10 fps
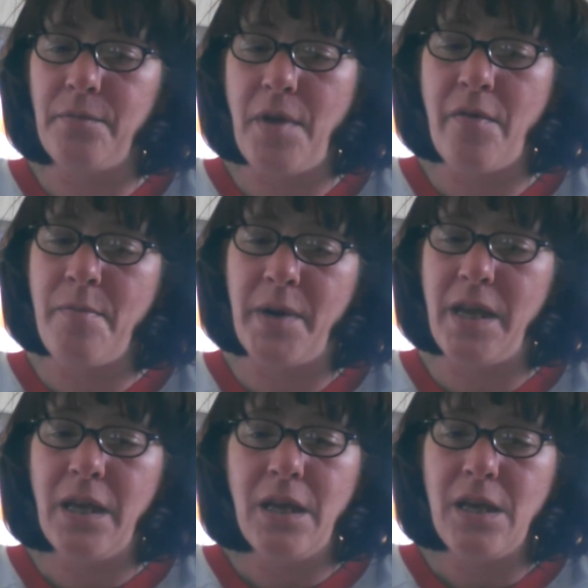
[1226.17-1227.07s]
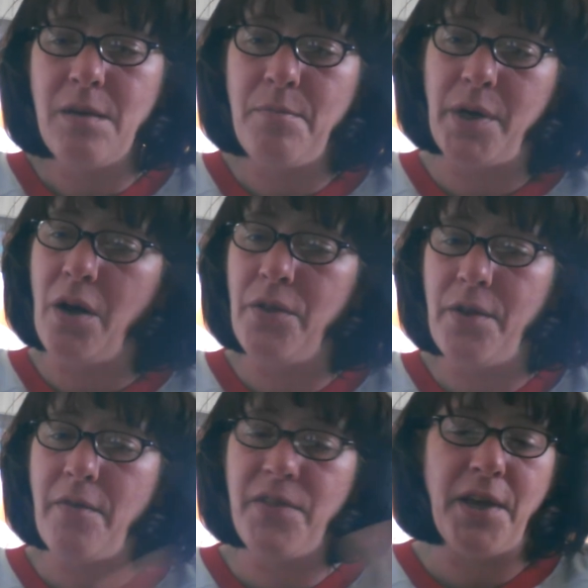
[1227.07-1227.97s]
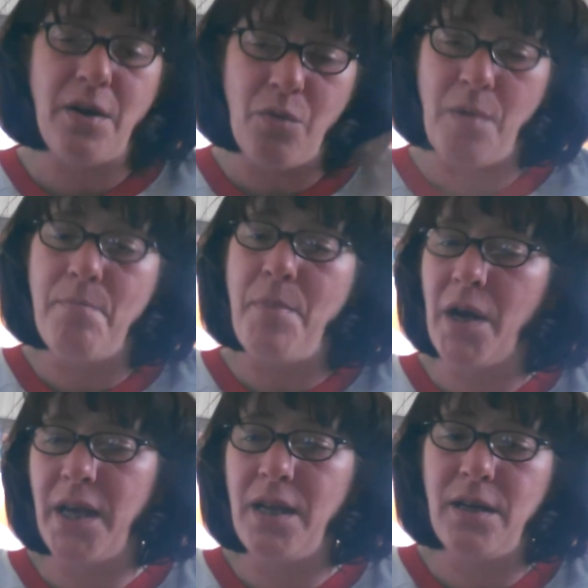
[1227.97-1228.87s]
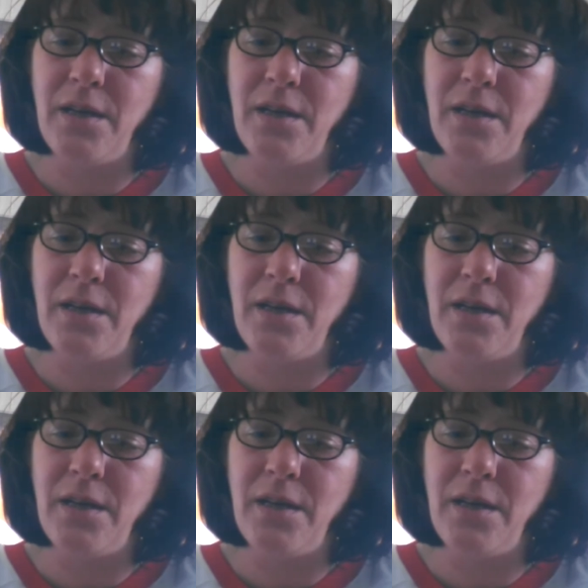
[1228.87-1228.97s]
Everybody put everything into one bucket